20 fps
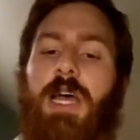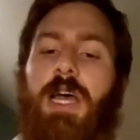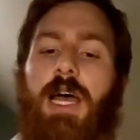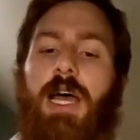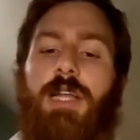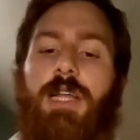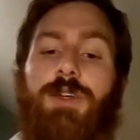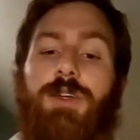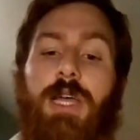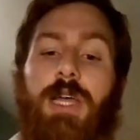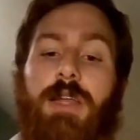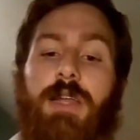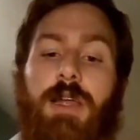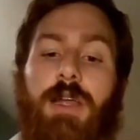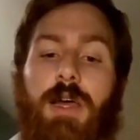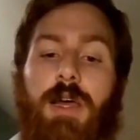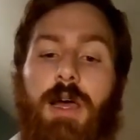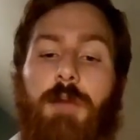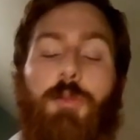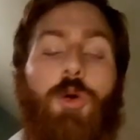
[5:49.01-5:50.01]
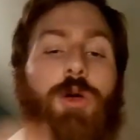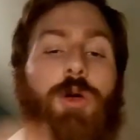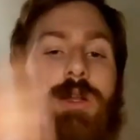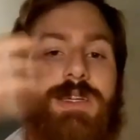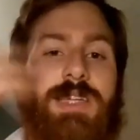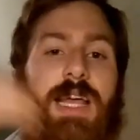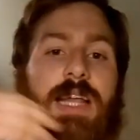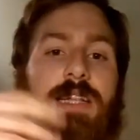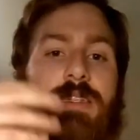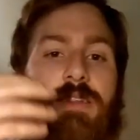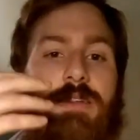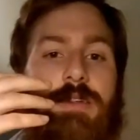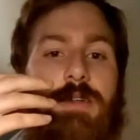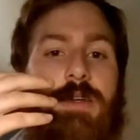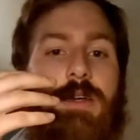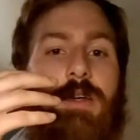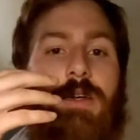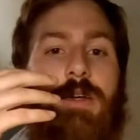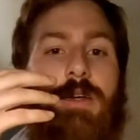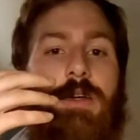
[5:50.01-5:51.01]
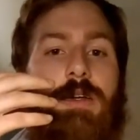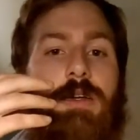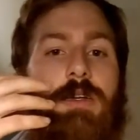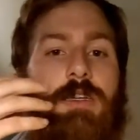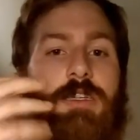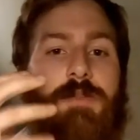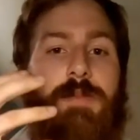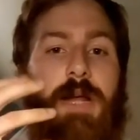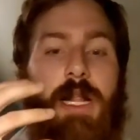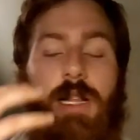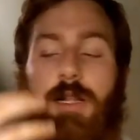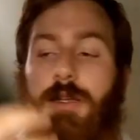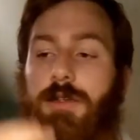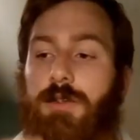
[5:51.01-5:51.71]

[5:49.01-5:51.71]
and you get a more intense smell.